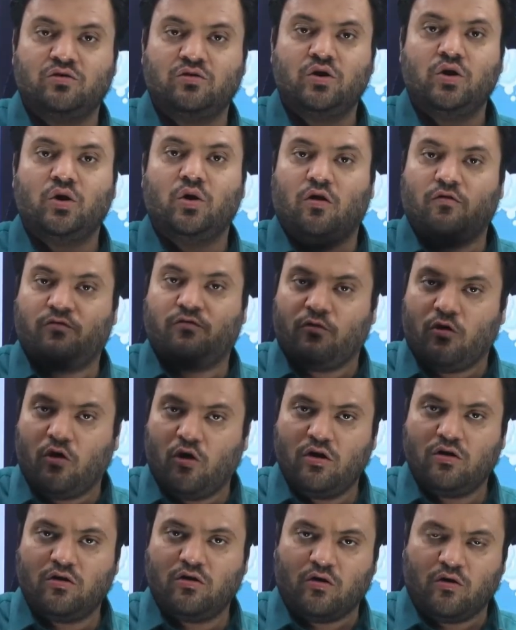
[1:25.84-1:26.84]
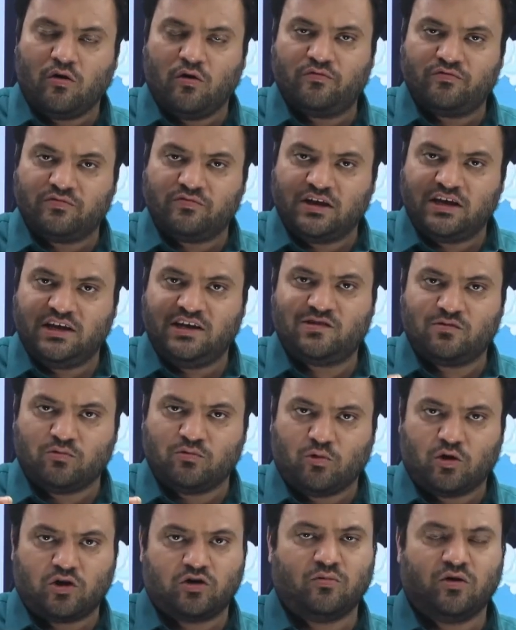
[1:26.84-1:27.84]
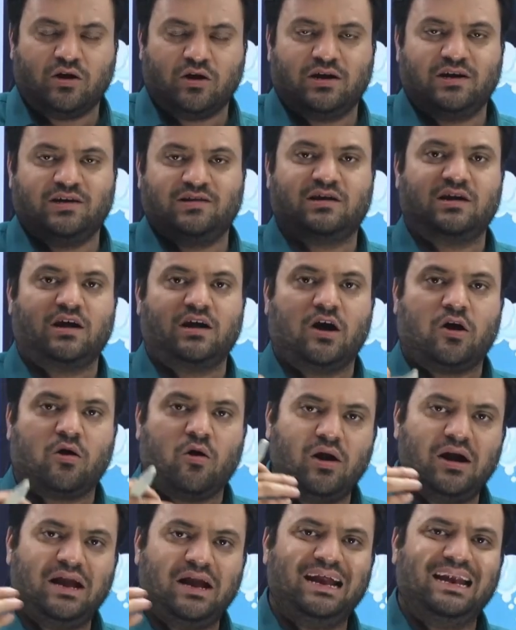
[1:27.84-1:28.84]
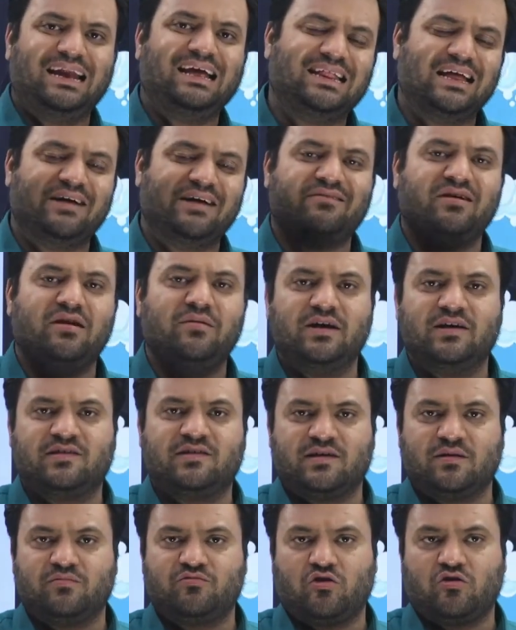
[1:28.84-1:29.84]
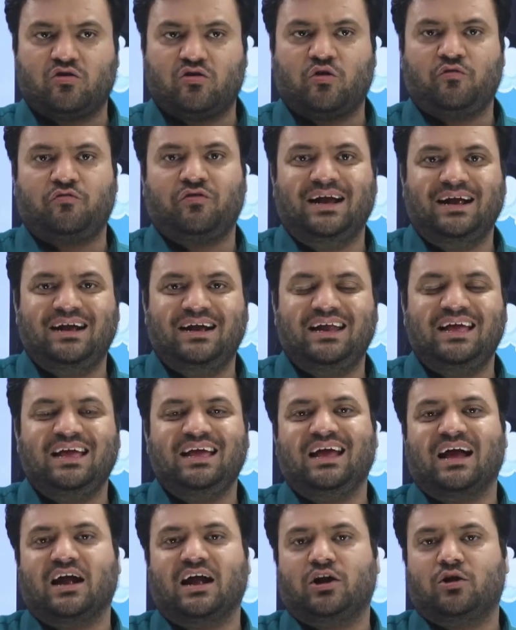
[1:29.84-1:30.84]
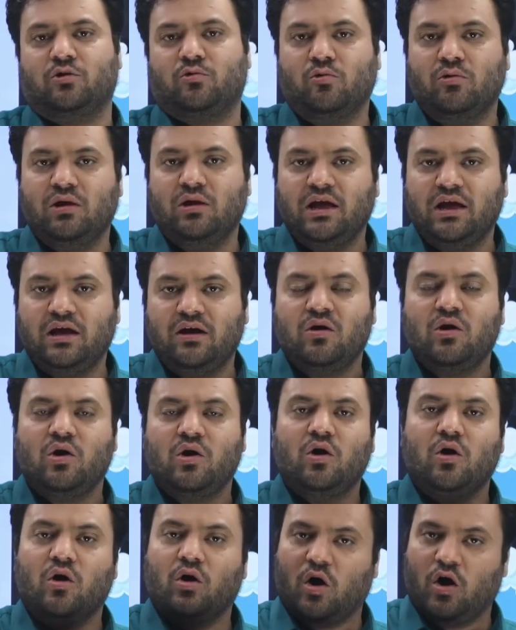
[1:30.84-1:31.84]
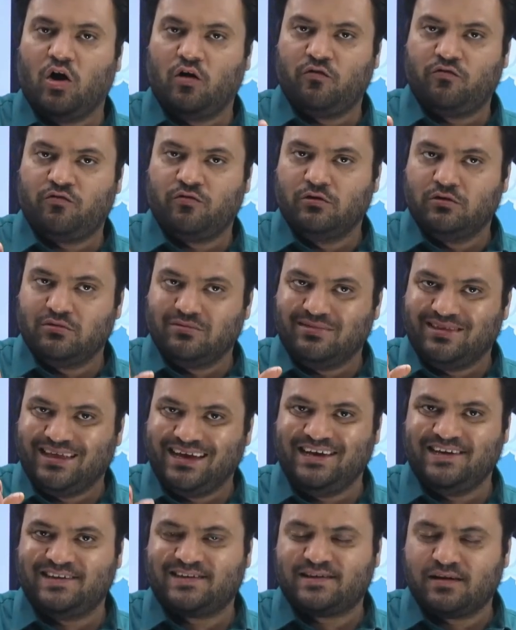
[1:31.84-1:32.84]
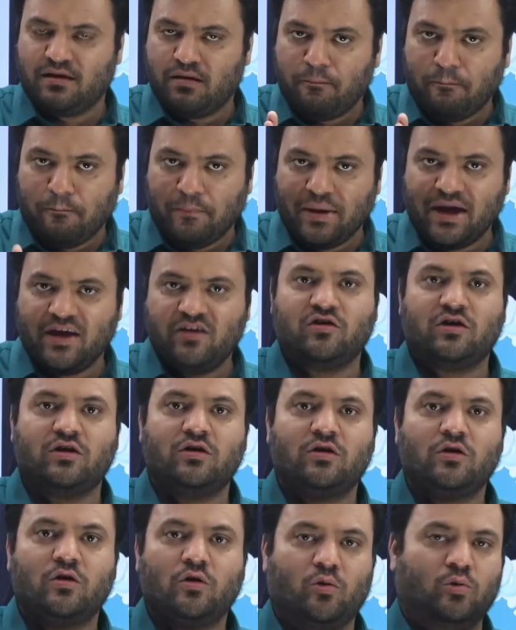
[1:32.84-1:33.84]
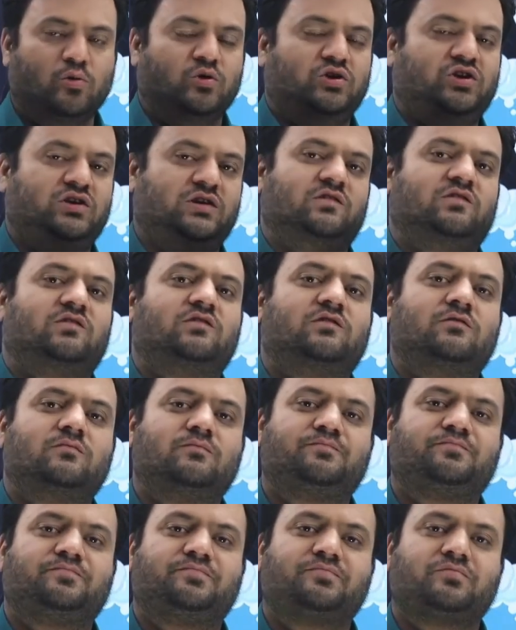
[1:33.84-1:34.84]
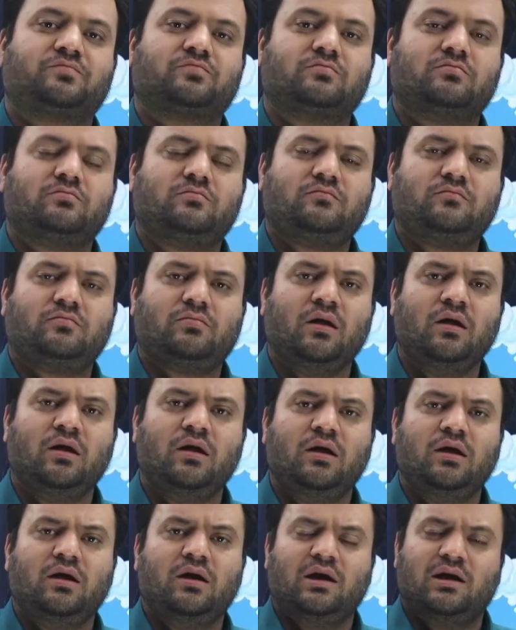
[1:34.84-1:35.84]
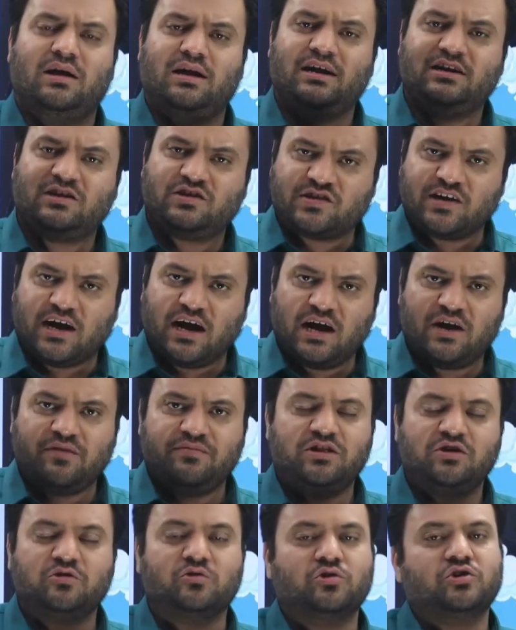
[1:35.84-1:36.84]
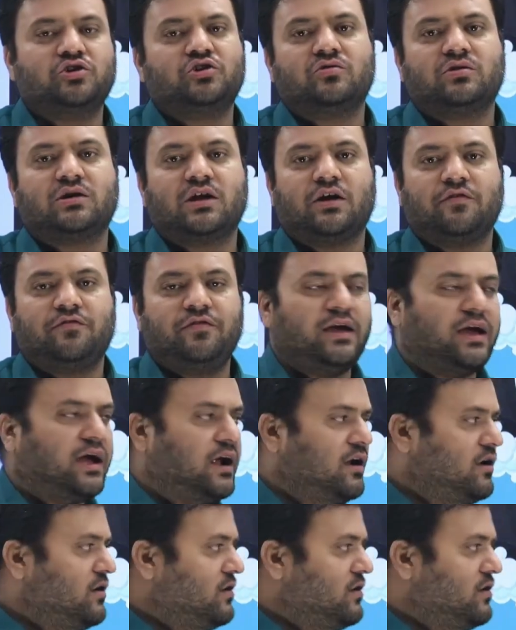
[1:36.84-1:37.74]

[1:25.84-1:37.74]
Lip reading: of all of these water bodies, and accordingly there will be some sort of heating and cooling of these major oceans. Let's start with the oceanography. And